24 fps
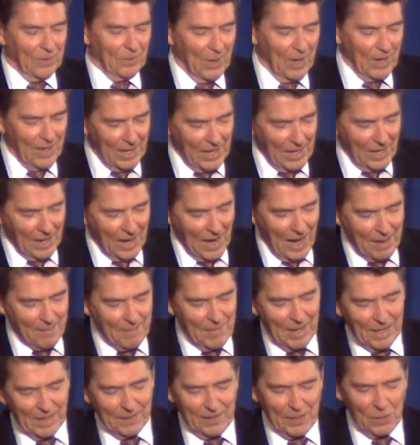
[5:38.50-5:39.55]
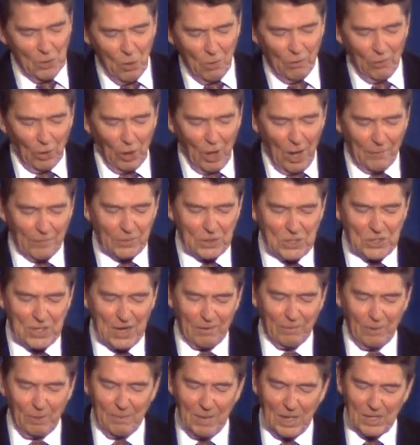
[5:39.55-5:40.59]
When he and I met in the Oval Office
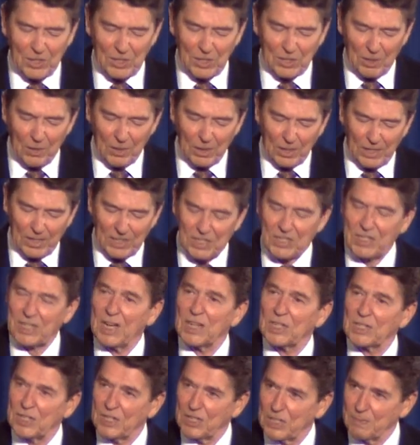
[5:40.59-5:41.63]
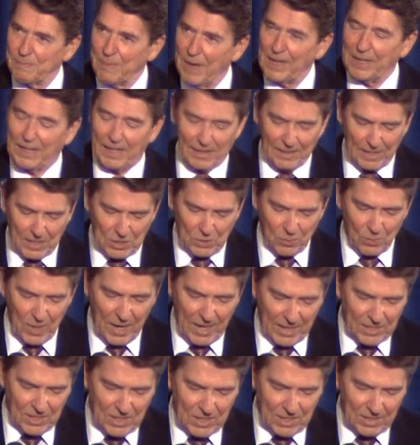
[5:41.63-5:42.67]
several months ago to discuss his making this
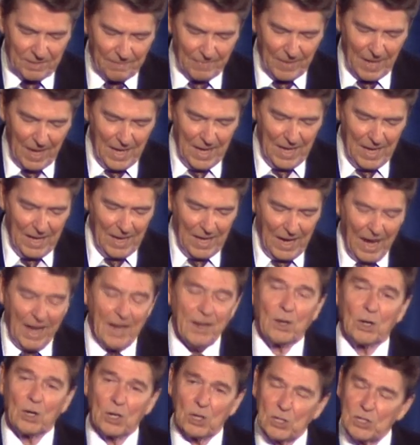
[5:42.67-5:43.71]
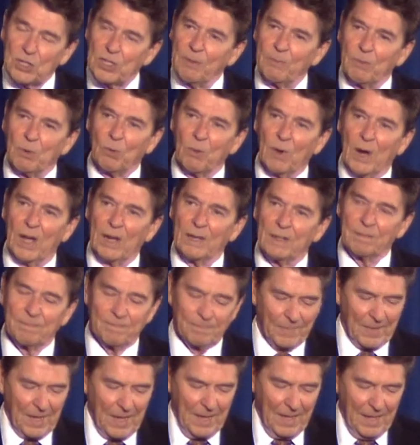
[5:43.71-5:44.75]
race, I urged him to run
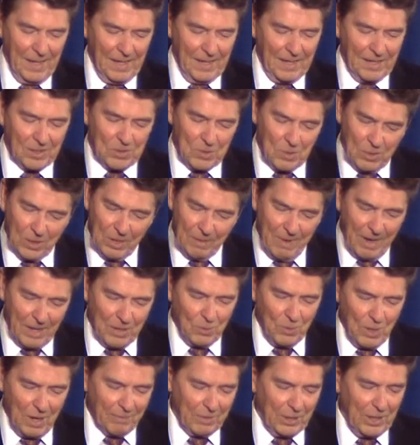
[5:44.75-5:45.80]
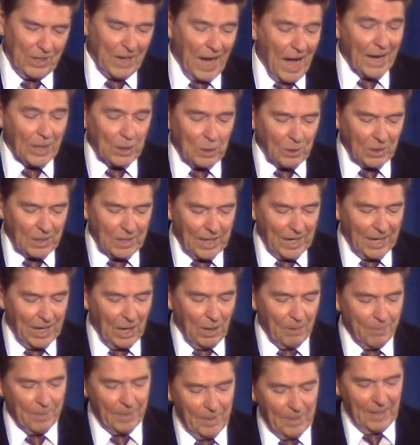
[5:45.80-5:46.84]
and told him I'd do everything I could to
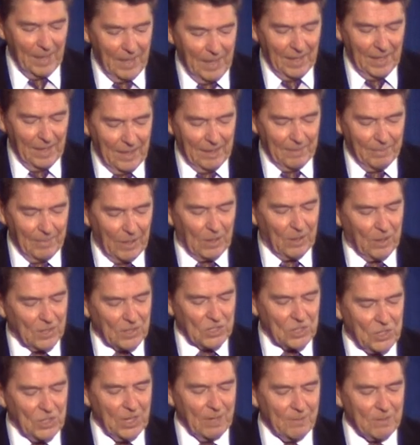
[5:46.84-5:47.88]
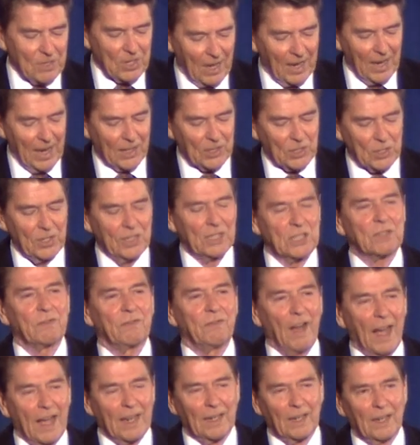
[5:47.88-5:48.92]
help because Jim's election is
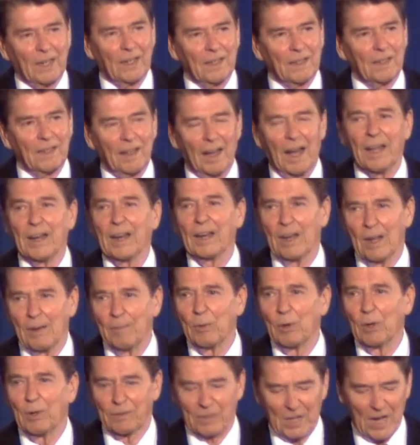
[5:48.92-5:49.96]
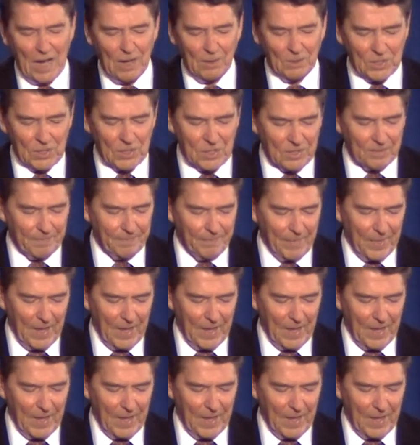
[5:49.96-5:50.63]
vital on a number of counts.